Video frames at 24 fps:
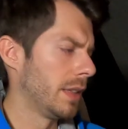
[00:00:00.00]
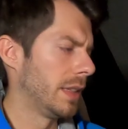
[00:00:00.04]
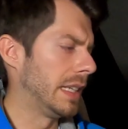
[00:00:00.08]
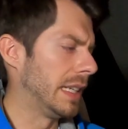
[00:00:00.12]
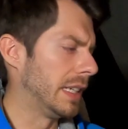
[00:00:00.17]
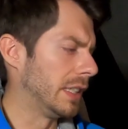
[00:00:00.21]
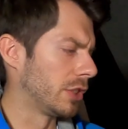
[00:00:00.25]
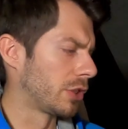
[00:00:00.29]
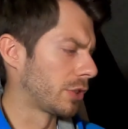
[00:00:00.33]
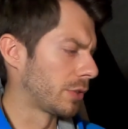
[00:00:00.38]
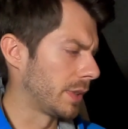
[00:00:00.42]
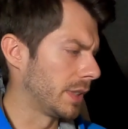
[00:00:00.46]

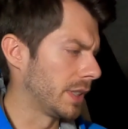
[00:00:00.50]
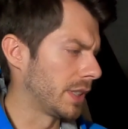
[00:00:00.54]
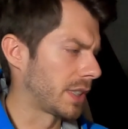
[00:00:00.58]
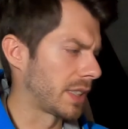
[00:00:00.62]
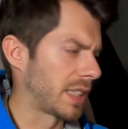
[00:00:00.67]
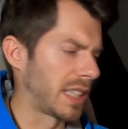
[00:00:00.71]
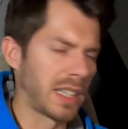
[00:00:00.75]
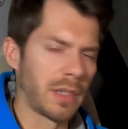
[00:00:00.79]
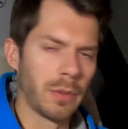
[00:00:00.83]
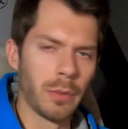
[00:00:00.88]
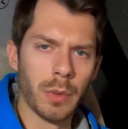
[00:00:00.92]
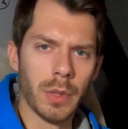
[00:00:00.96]
the
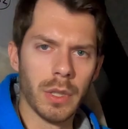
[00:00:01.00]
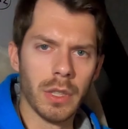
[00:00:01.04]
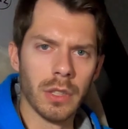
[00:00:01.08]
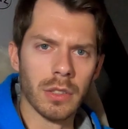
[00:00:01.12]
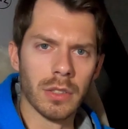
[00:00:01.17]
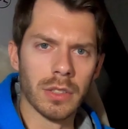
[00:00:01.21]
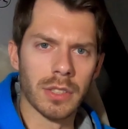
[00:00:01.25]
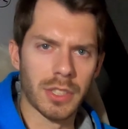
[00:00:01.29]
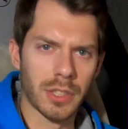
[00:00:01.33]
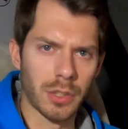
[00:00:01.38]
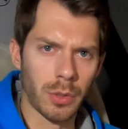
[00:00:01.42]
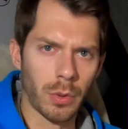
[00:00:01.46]
injuries
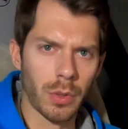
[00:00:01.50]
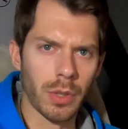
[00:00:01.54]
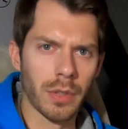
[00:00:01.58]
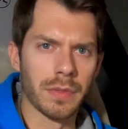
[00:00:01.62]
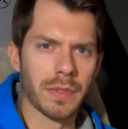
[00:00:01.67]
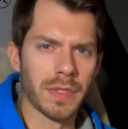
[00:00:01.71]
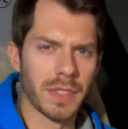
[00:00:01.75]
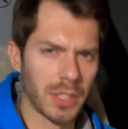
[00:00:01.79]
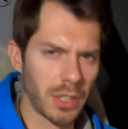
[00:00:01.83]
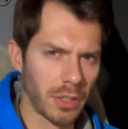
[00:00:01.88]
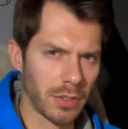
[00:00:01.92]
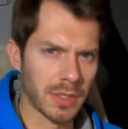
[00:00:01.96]
will sort
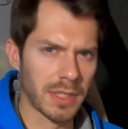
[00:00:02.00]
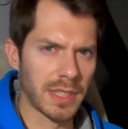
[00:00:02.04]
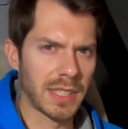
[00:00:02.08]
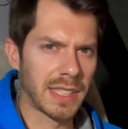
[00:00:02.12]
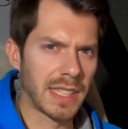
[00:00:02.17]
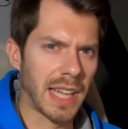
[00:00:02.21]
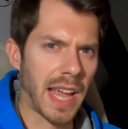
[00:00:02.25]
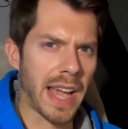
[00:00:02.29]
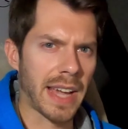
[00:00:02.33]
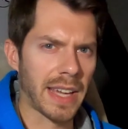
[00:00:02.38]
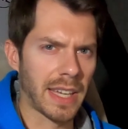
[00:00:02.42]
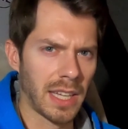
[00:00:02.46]
of start
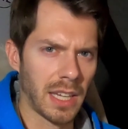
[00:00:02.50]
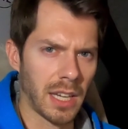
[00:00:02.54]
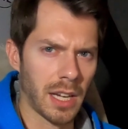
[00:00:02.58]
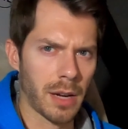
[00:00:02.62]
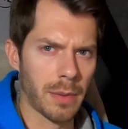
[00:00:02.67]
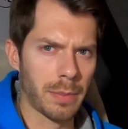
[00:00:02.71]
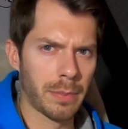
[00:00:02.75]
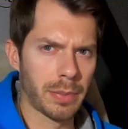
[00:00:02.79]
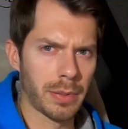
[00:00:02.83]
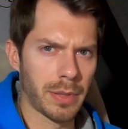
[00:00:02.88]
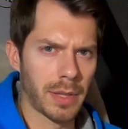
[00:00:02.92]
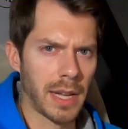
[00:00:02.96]
stacking
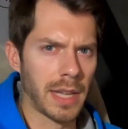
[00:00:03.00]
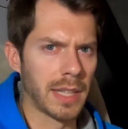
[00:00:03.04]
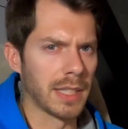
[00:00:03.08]
up,